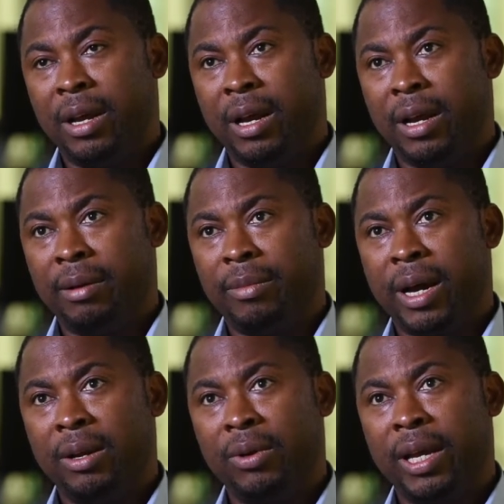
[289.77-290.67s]

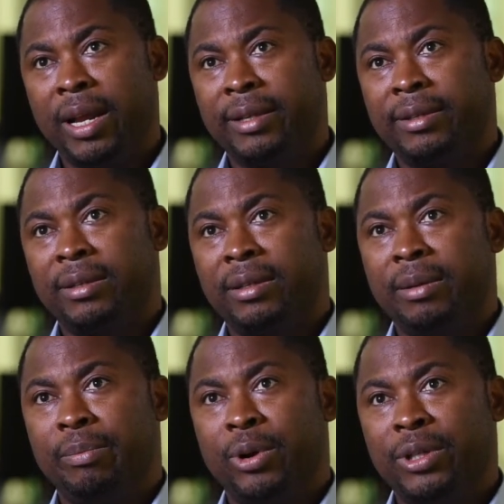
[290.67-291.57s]
and looking at
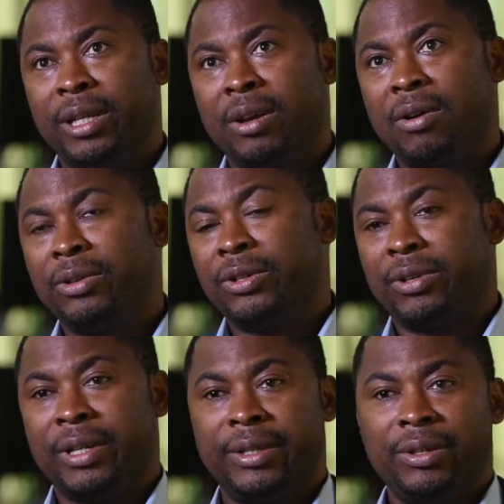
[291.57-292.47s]
the budget
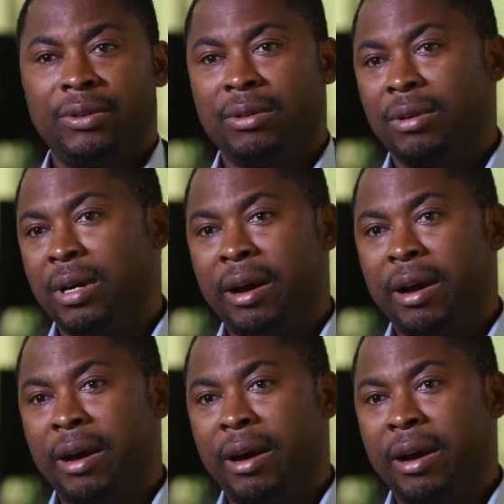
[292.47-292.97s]
constraints, you know,